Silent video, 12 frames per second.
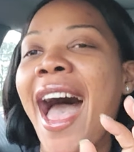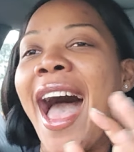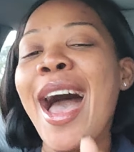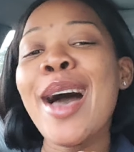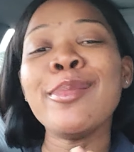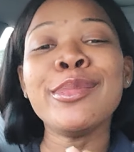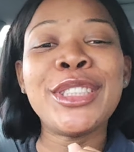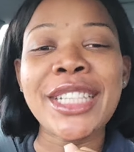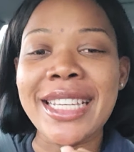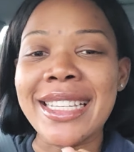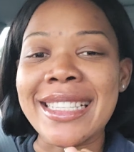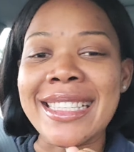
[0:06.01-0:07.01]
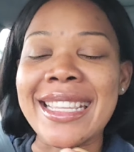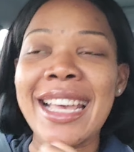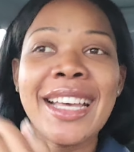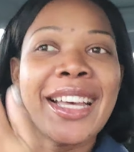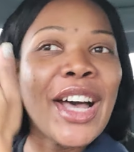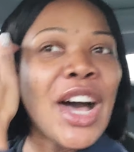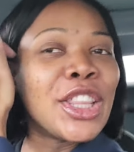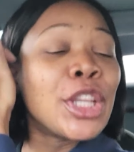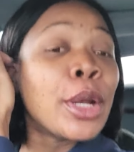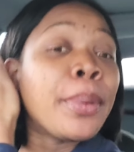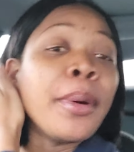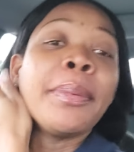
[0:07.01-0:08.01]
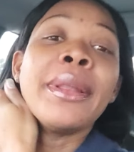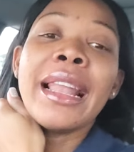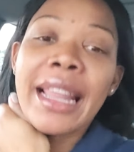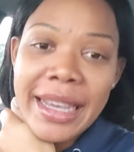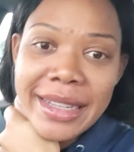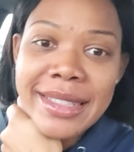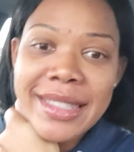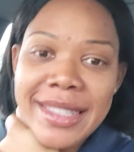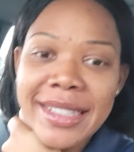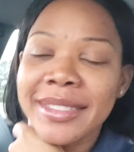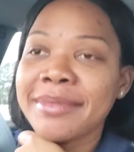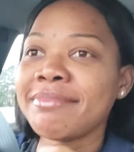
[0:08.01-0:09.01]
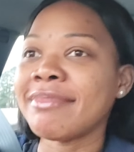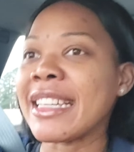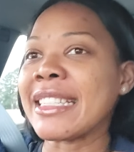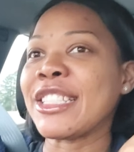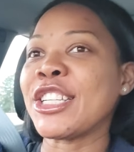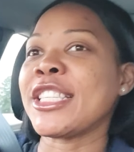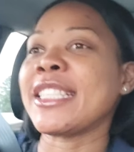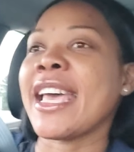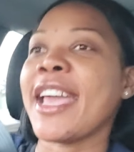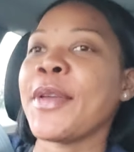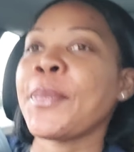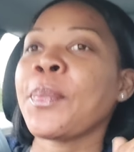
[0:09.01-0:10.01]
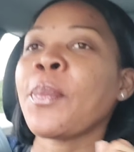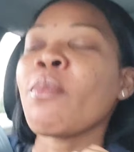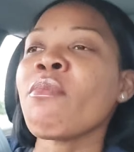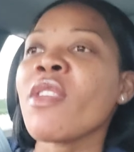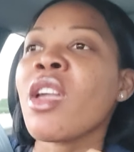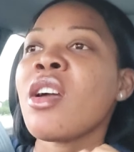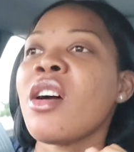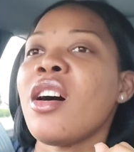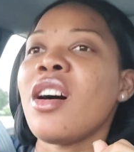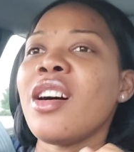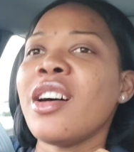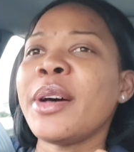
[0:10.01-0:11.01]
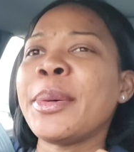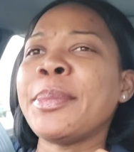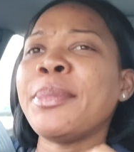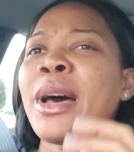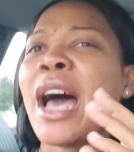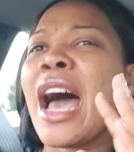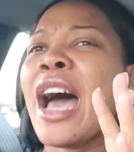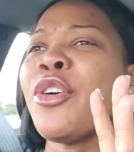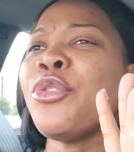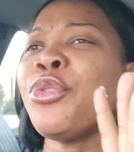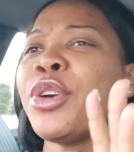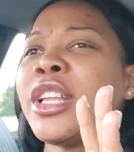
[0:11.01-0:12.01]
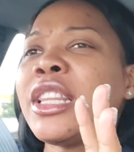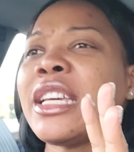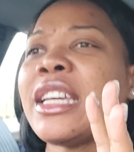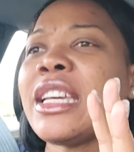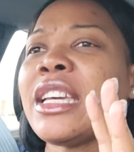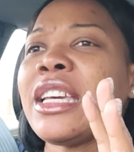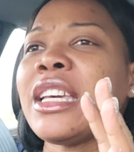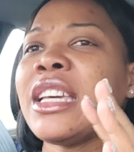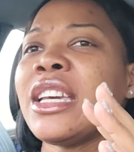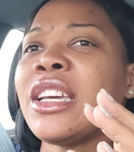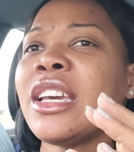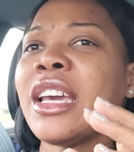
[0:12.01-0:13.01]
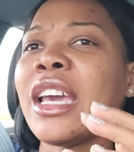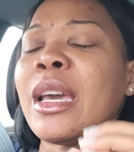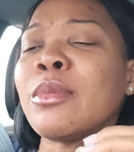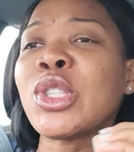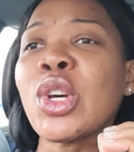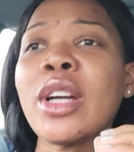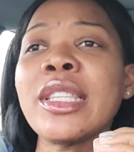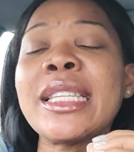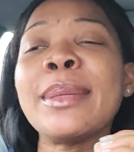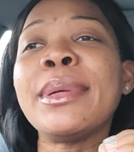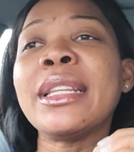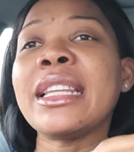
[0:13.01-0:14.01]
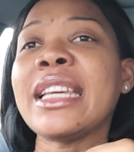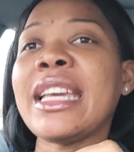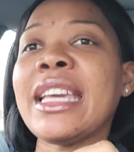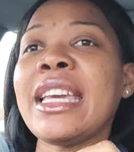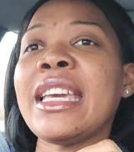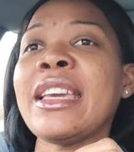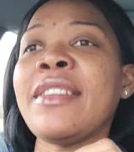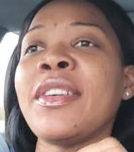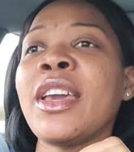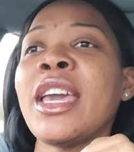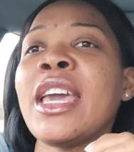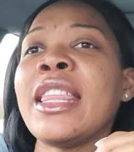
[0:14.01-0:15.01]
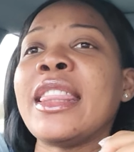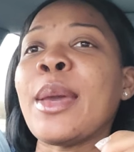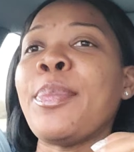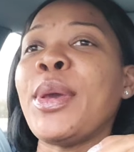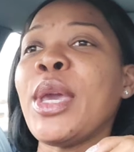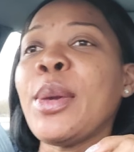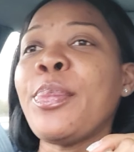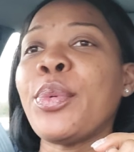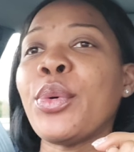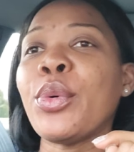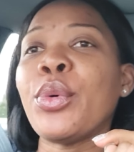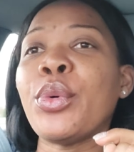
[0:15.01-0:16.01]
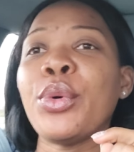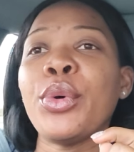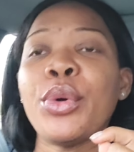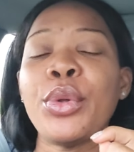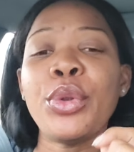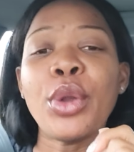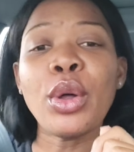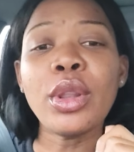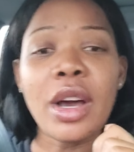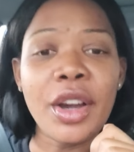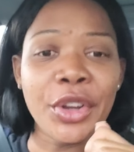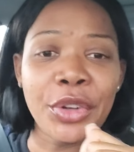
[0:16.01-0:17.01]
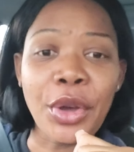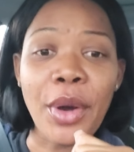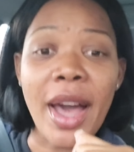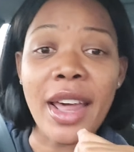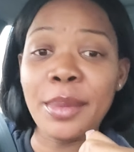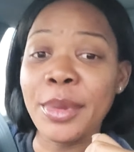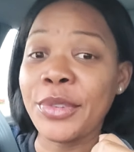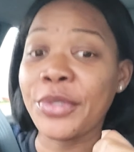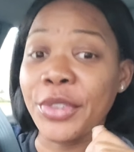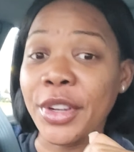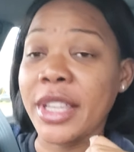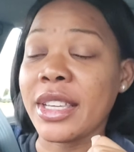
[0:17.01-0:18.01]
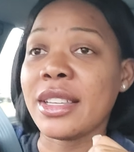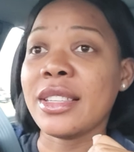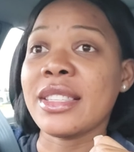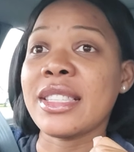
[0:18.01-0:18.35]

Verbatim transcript: I'm just a little perplexed, let's just say. Um, I really am starting to believe that people no longer know how to be friends.